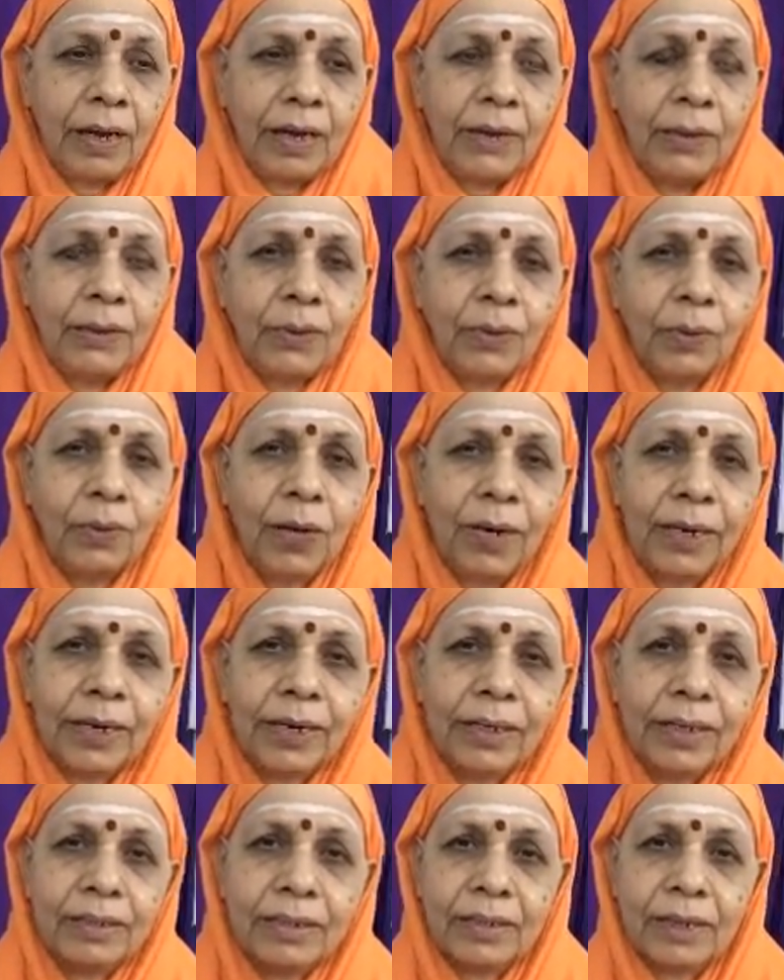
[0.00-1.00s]
new
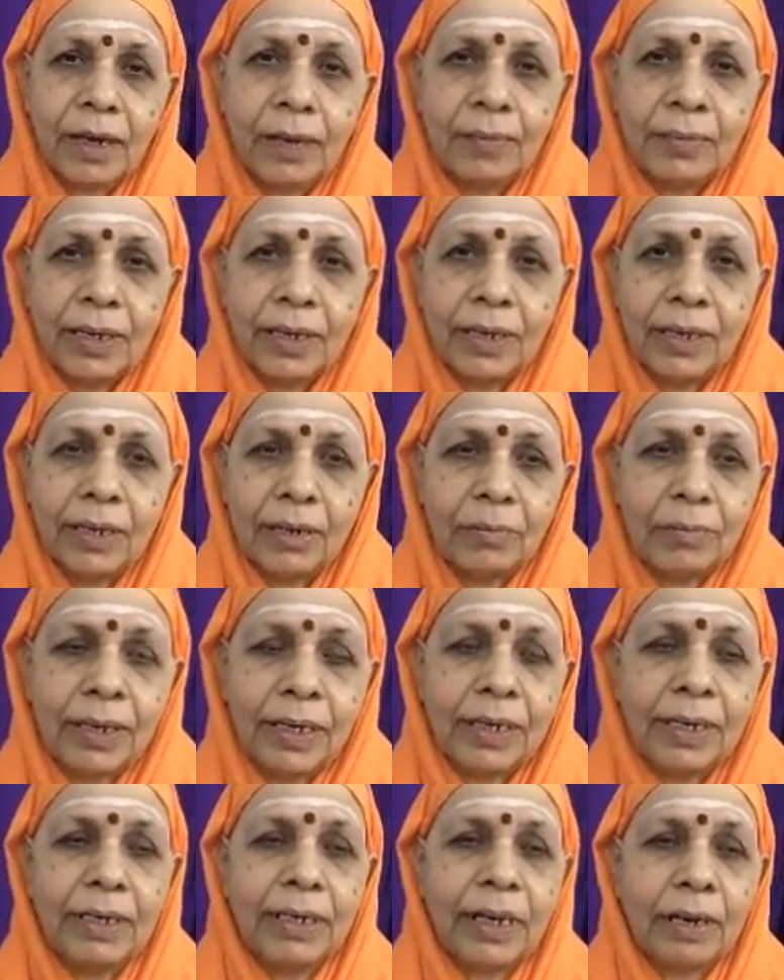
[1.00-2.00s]
water is coming,
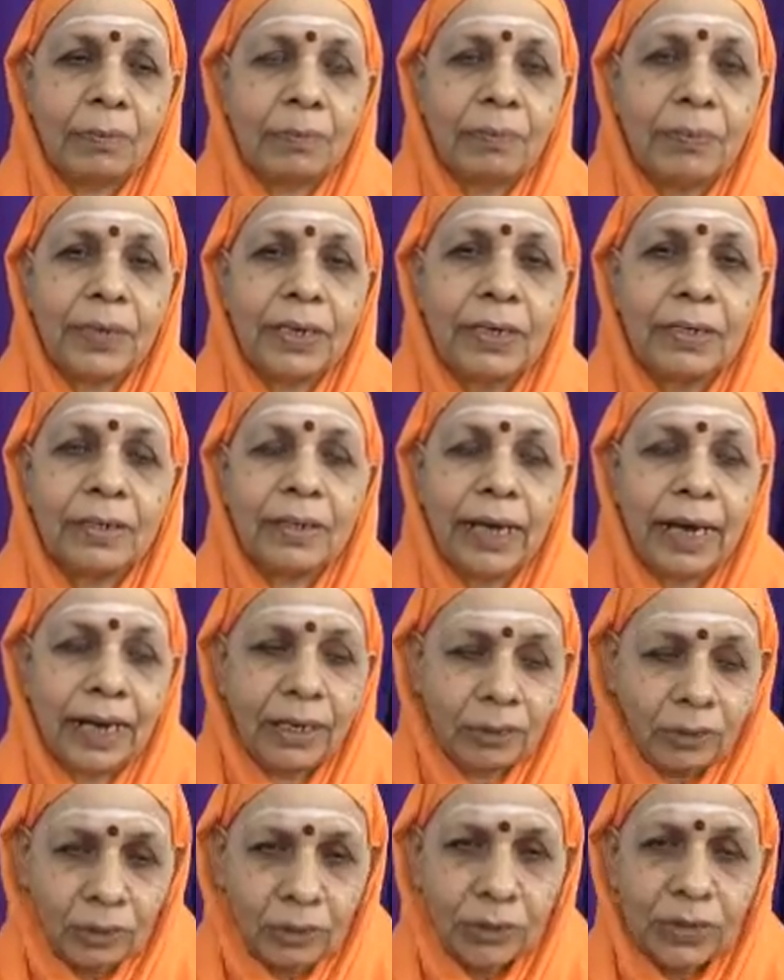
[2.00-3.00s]
but it appears as the